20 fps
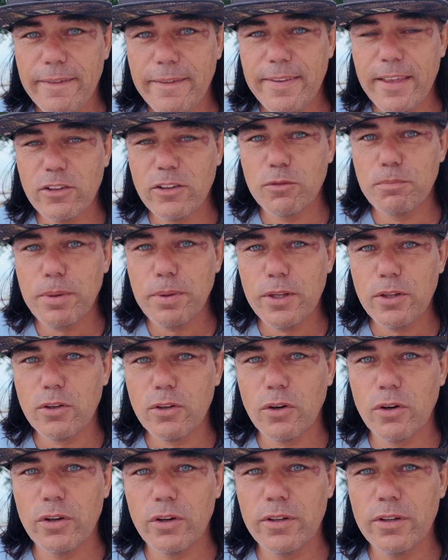That's
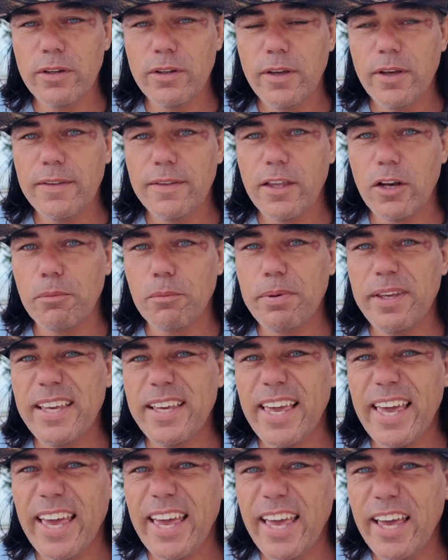Bitcoin that are being
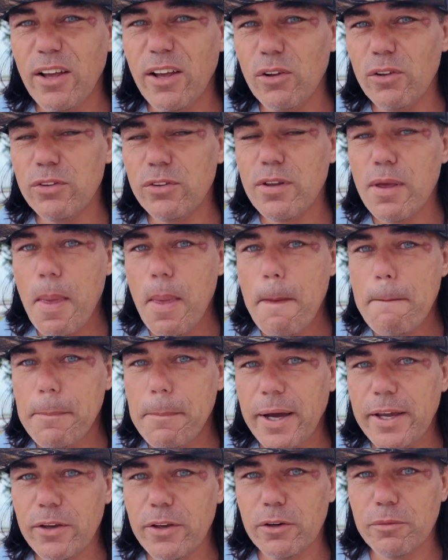held
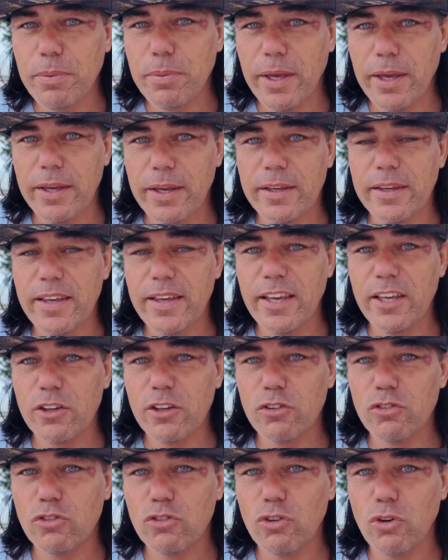by your bank in
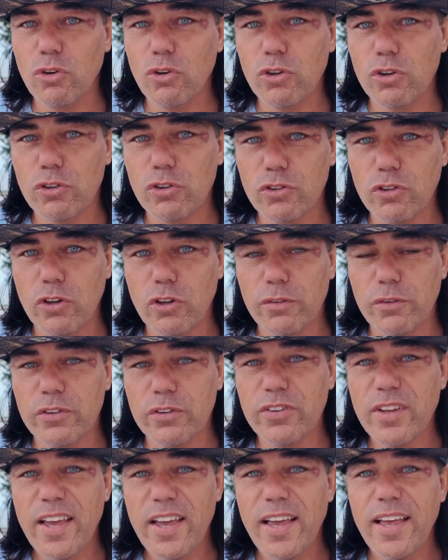custodial
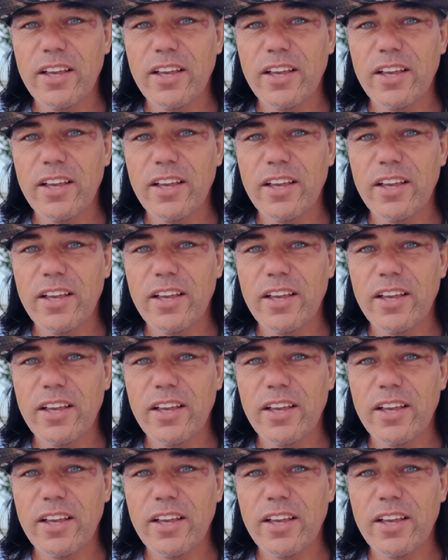service.